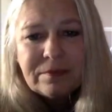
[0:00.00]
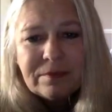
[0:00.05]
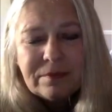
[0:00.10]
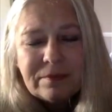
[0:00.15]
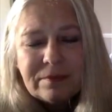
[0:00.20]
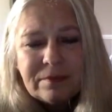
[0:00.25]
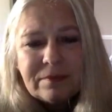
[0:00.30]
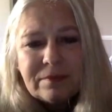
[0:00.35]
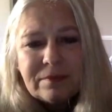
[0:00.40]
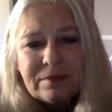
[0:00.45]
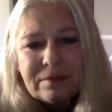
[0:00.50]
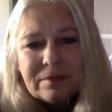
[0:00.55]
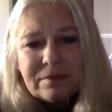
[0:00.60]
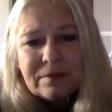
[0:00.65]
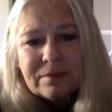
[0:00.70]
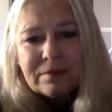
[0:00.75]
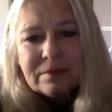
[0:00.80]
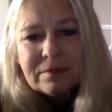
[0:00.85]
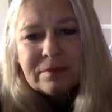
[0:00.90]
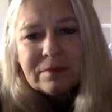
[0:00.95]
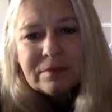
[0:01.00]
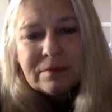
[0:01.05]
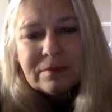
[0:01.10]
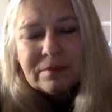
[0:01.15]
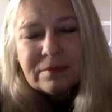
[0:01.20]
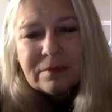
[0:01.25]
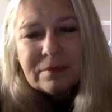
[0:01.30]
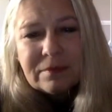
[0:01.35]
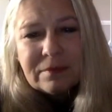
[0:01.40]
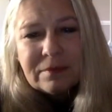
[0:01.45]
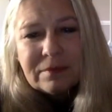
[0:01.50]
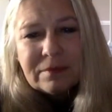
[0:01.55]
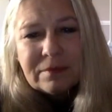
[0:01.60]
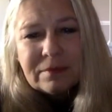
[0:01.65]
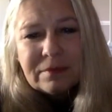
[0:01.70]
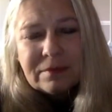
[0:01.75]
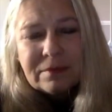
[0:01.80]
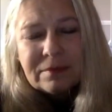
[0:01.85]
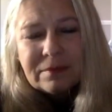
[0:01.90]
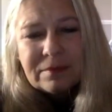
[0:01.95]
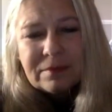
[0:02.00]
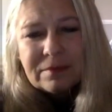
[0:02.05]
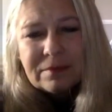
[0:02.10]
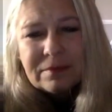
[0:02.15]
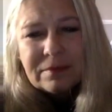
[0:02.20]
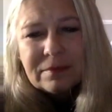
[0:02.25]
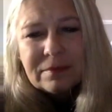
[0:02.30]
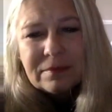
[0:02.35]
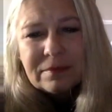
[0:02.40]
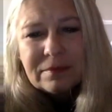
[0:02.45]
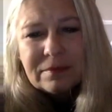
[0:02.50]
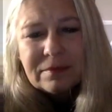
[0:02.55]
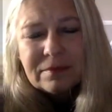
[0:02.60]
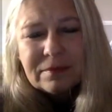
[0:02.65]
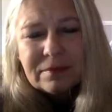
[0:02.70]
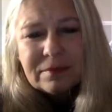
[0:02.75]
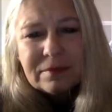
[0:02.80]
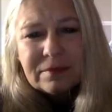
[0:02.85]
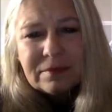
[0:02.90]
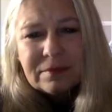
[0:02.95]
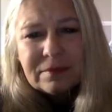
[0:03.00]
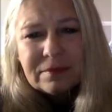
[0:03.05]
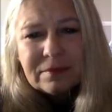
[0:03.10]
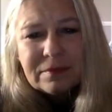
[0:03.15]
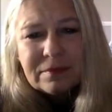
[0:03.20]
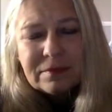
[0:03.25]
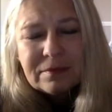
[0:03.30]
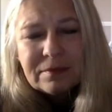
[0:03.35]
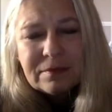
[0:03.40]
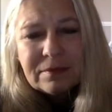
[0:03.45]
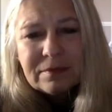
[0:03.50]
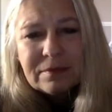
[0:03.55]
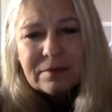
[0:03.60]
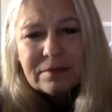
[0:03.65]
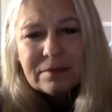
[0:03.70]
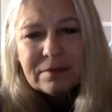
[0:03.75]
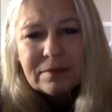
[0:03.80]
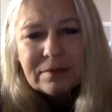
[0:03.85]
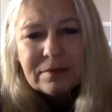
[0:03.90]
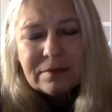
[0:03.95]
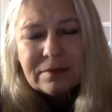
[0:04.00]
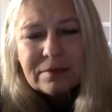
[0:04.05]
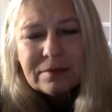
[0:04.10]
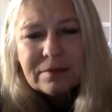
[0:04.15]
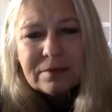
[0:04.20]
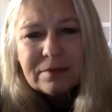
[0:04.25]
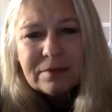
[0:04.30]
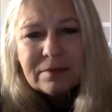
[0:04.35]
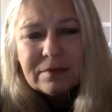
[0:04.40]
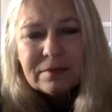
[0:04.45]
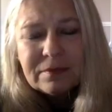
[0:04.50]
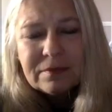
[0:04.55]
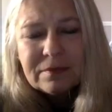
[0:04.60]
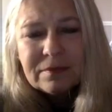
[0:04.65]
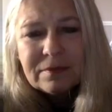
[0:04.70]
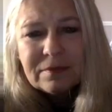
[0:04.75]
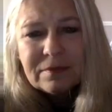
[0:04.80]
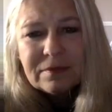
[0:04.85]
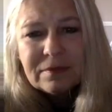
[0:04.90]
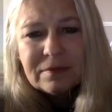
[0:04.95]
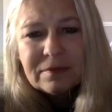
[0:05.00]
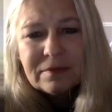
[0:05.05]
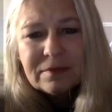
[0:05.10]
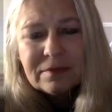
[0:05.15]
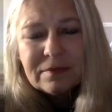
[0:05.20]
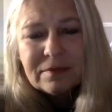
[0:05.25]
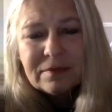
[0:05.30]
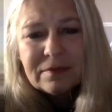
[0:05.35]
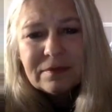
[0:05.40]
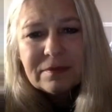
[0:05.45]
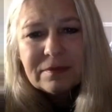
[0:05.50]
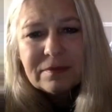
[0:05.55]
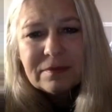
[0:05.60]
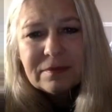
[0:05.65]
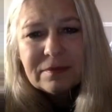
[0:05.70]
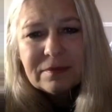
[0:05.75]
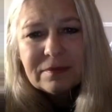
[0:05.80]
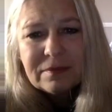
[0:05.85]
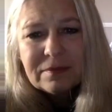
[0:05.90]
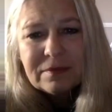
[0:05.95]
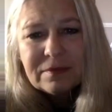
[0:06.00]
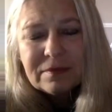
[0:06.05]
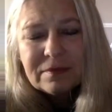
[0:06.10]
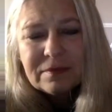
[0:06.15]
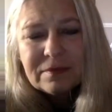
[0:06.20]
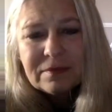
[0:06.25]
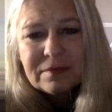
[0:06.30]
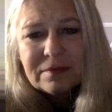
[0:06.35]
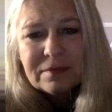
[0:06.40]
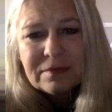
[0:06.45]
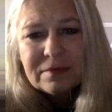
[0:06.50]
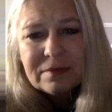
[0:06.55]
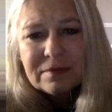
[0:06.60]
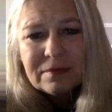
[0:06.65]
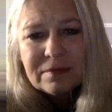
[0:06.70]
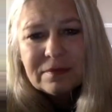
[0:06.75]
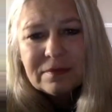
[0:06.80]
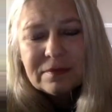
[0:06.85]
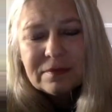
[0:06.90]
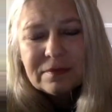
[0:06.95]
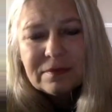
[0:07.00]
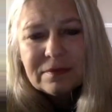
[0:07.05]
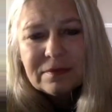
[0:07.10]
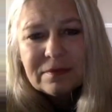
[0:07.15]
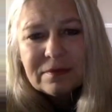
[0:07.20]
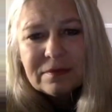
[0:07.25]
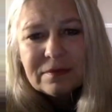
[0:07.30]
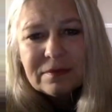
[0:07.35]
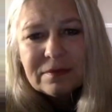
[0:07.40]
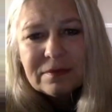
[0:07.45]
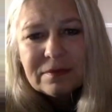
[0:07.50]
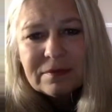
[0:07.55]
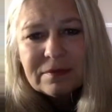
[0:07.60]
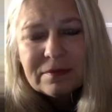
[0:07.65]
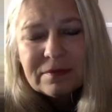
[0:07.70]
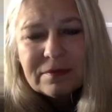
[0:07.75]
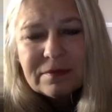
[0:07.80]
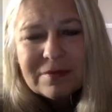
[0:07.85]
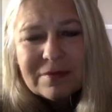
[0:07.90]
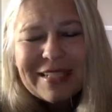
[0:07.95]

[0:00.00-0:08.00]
The person shown says nothing.